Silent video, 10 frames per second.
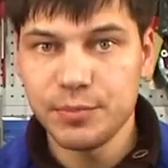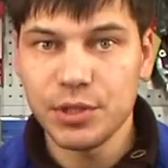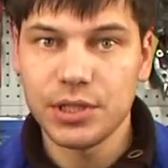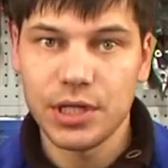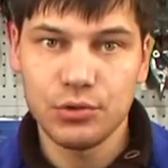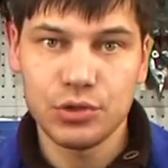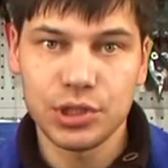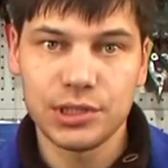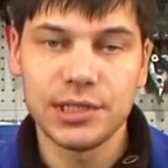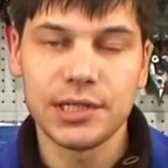in
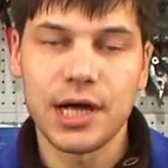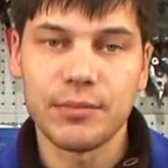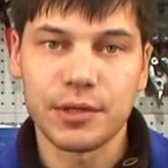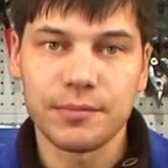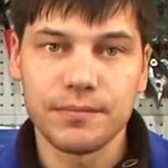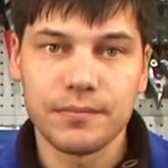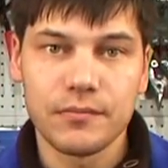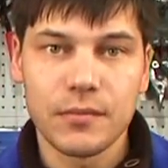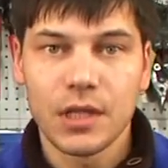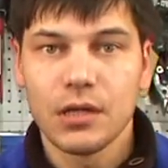1946 by
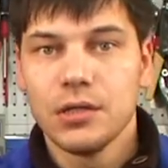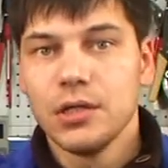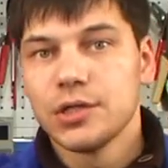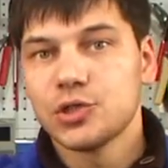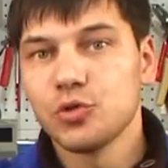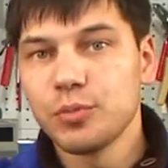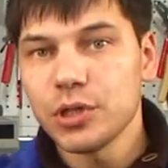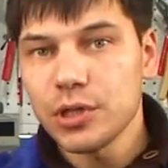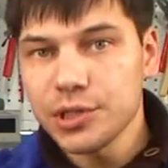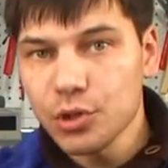American scientists
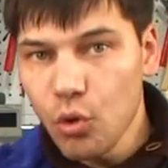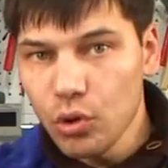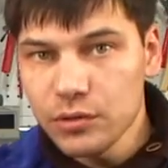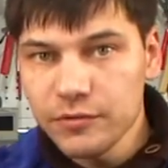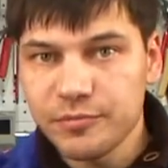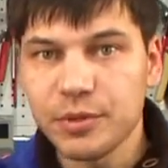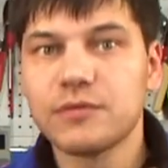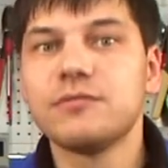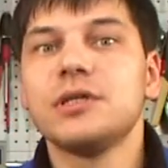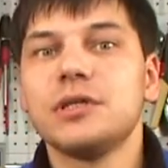Rose,
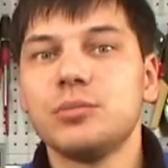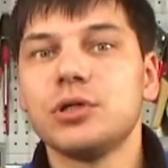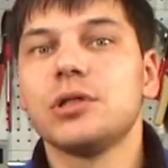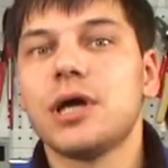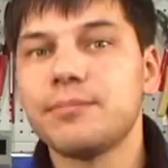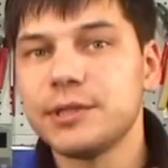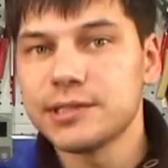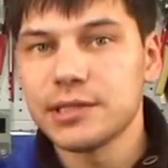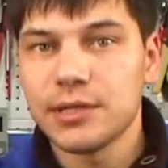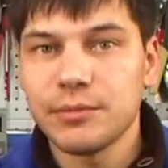Weimer and Law.
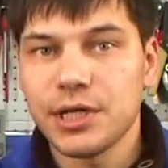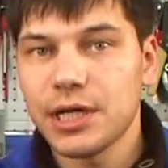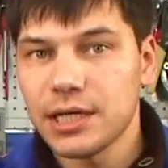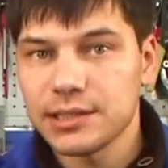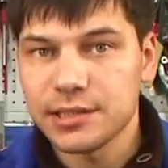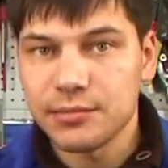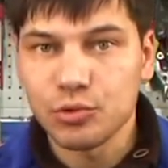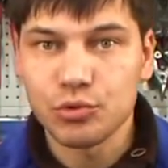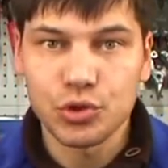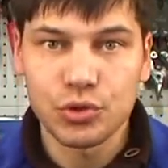The
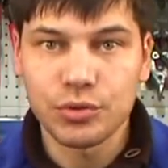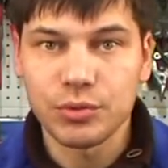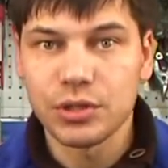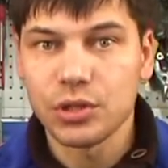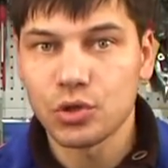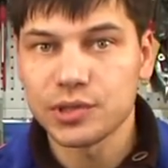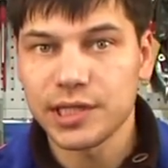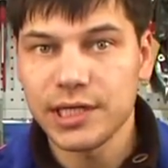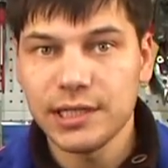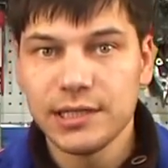image orthicon
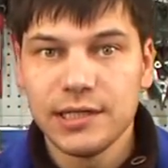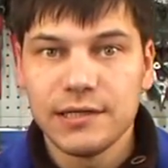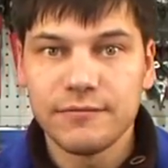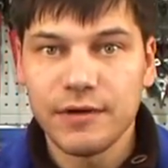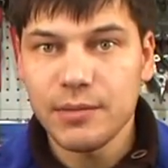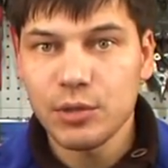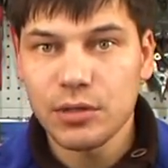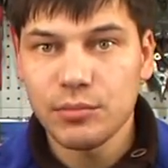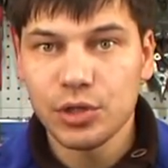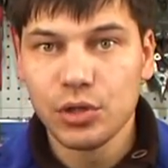consists of three
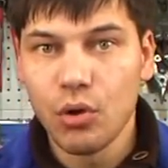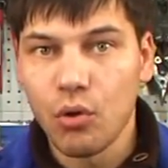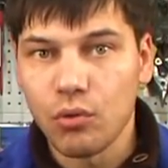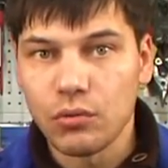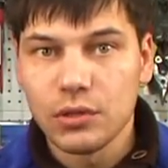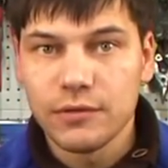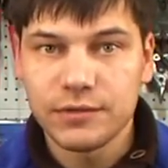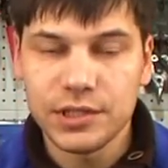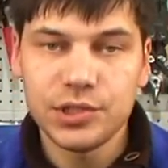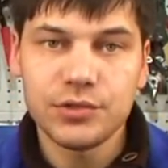sections
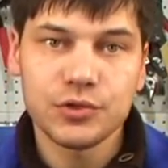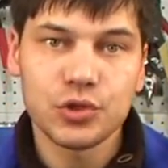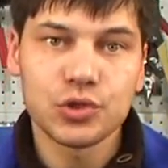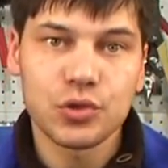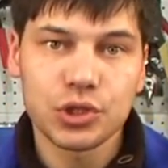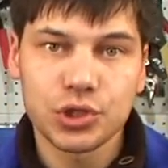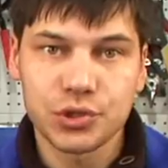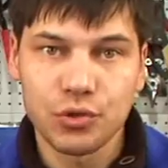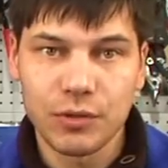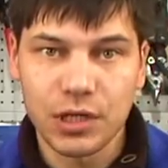one creates and
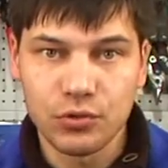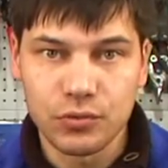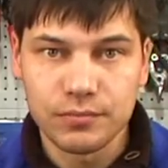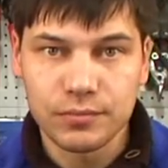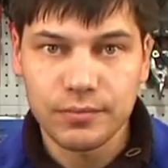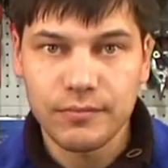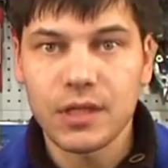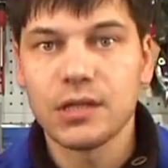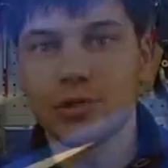transfers electric image.